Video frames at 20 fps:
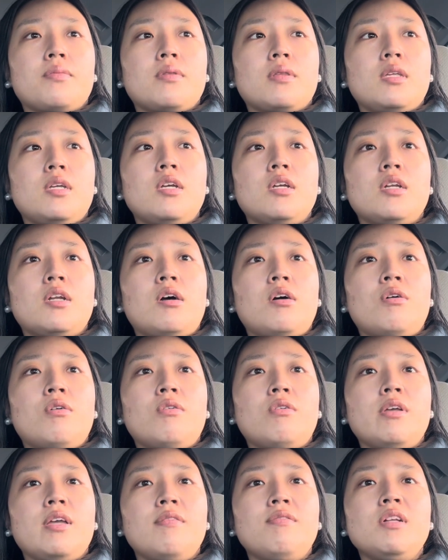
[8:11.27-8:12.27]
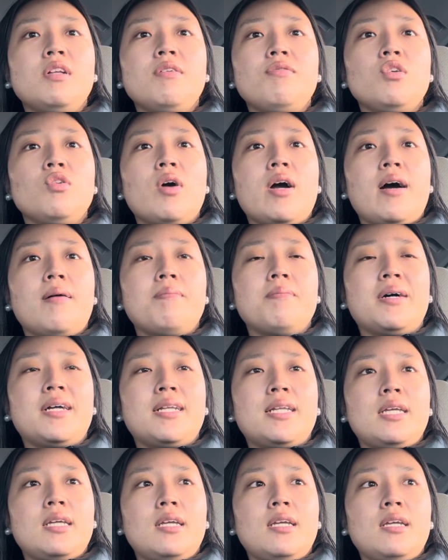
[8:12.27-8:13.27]
You know, even if you have
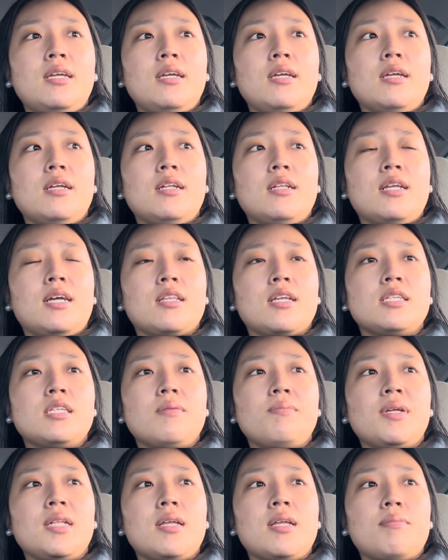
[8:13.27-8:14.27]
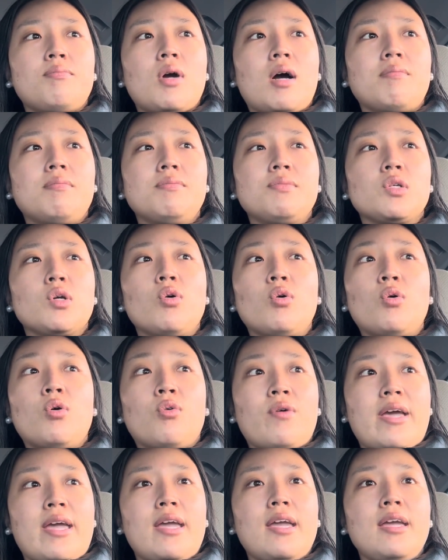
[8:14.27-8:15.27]
money, that doesn't mean that problems go
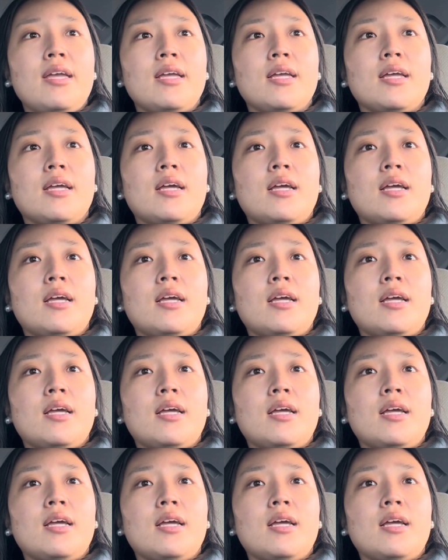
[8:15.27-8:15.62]
away.